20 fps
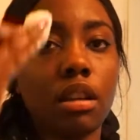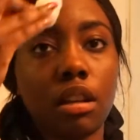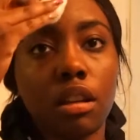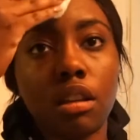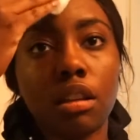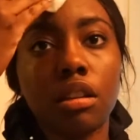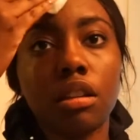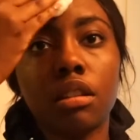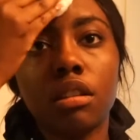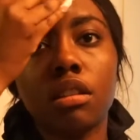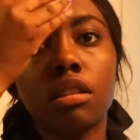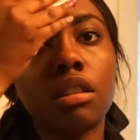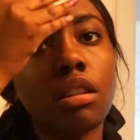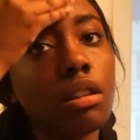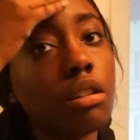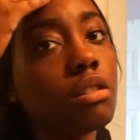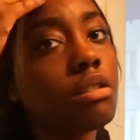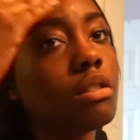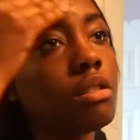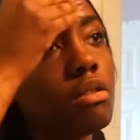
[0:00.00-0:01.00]
and
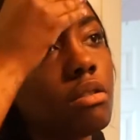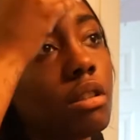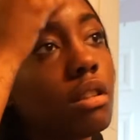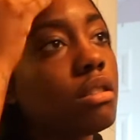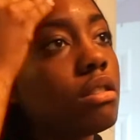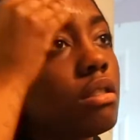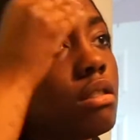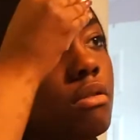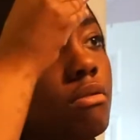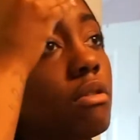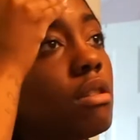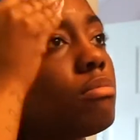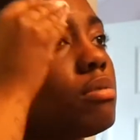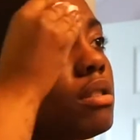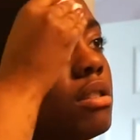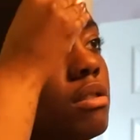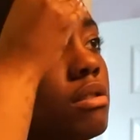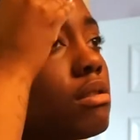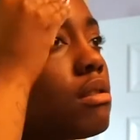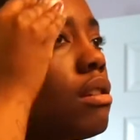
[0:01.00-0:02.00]
I just use it to rub
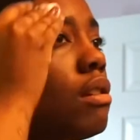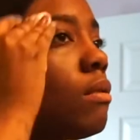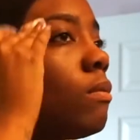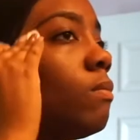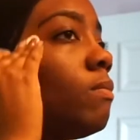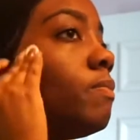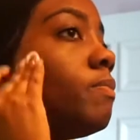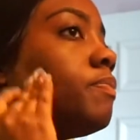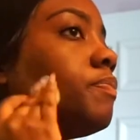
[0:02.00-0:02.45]
on your skin.